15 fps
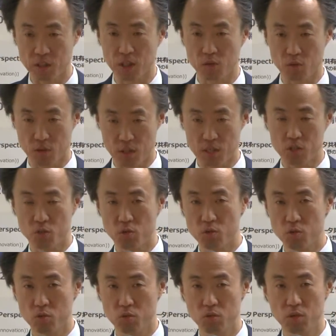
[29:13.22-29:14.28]
There's
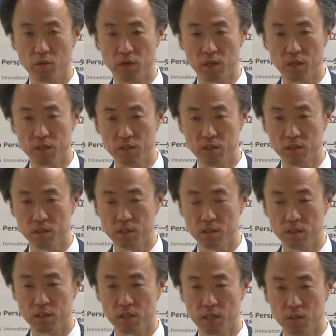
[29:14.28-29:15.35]
no specific
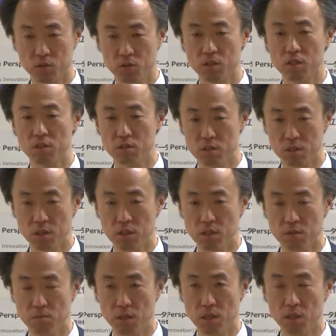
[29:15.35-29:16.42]
lecture that was
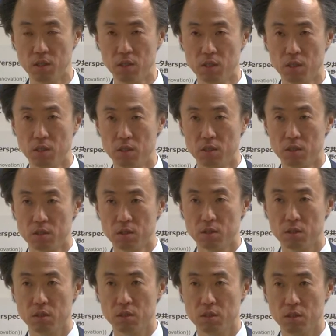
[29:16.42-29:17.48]
given to those
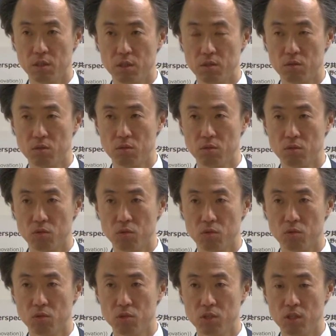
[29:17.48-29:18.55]
personnel
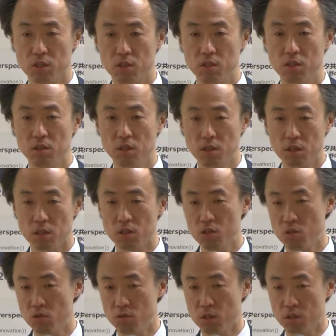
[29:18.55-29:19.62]
to do this,
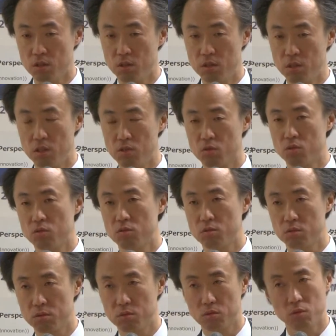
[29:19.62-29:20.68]
but
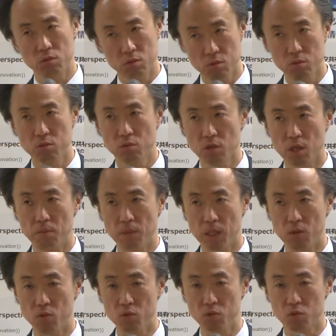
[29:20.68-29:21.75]
this was
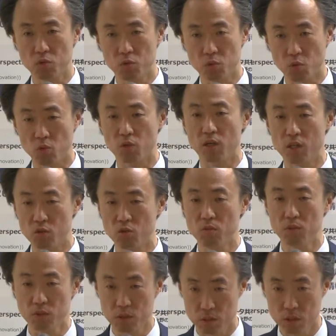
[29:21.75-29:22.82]
something that they were able
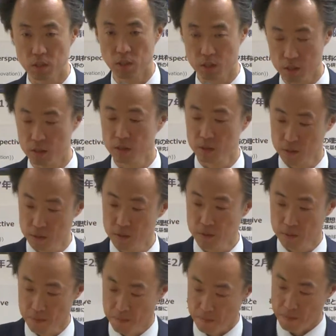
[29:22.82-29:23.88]
to do
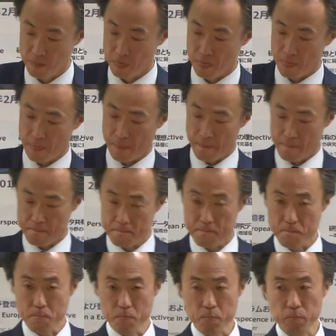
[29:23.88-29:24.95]
on the job
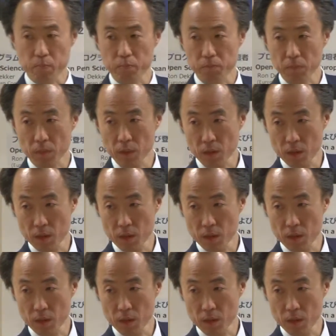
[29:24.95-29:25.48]
training basis.